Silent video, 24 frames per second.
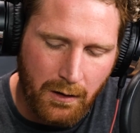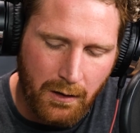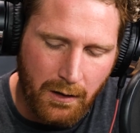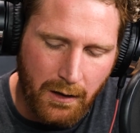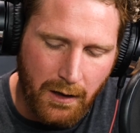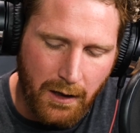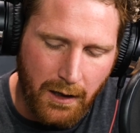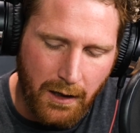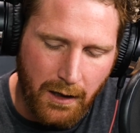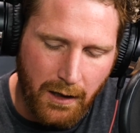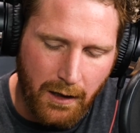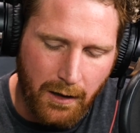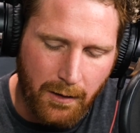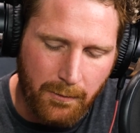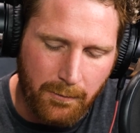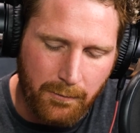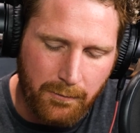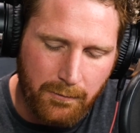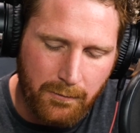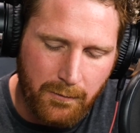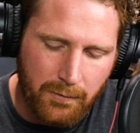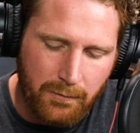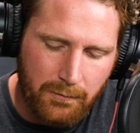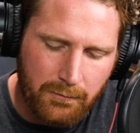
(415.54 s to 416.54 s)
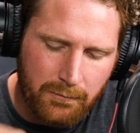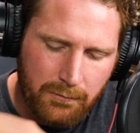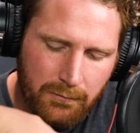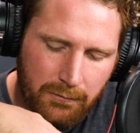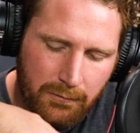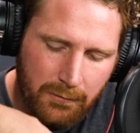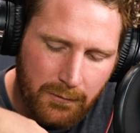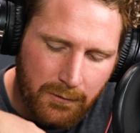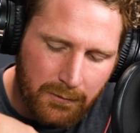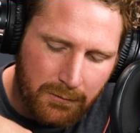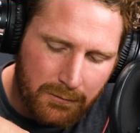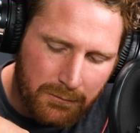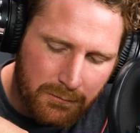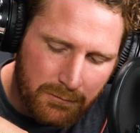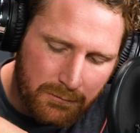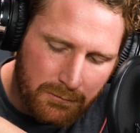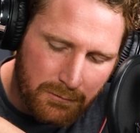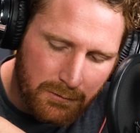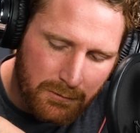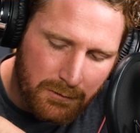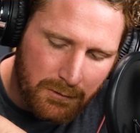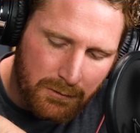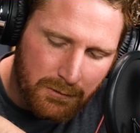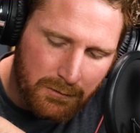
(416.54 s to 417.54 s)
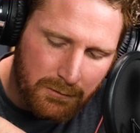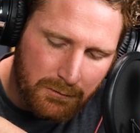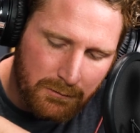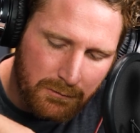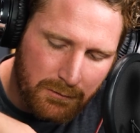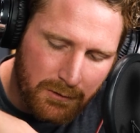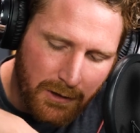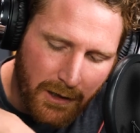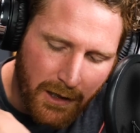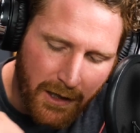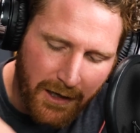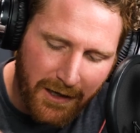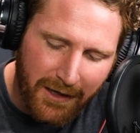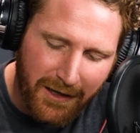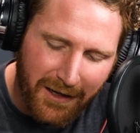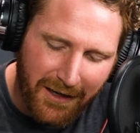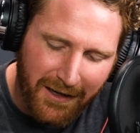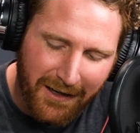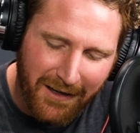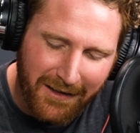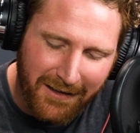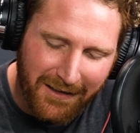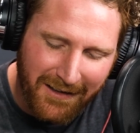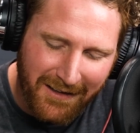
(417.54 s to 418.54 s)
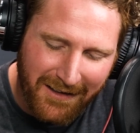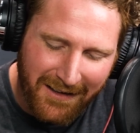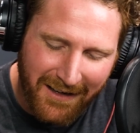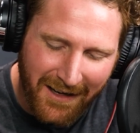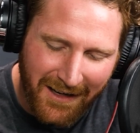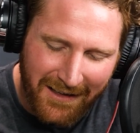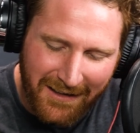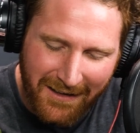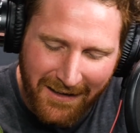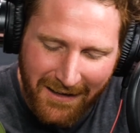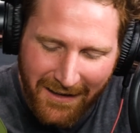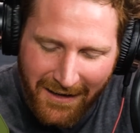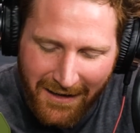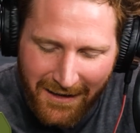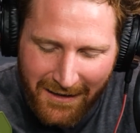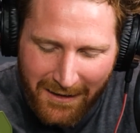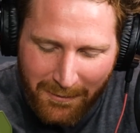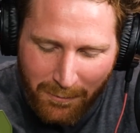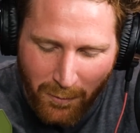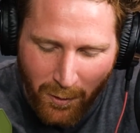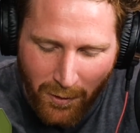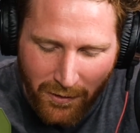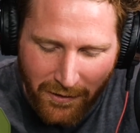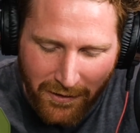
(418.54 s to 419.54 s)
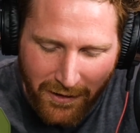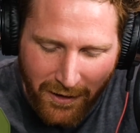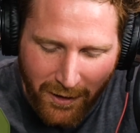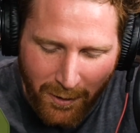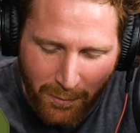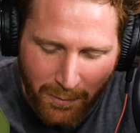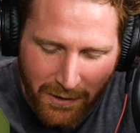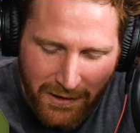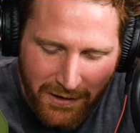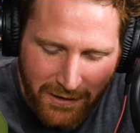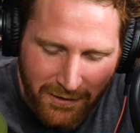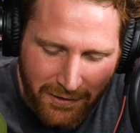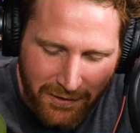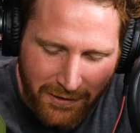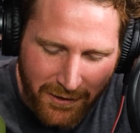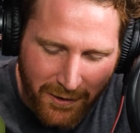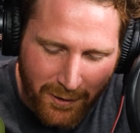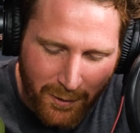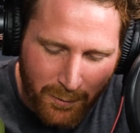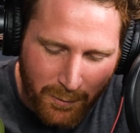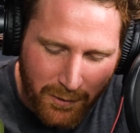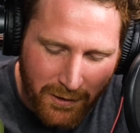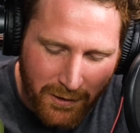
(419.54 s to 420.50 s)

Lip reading: do you need help, John? Yeah. I need more than help. I need therapy.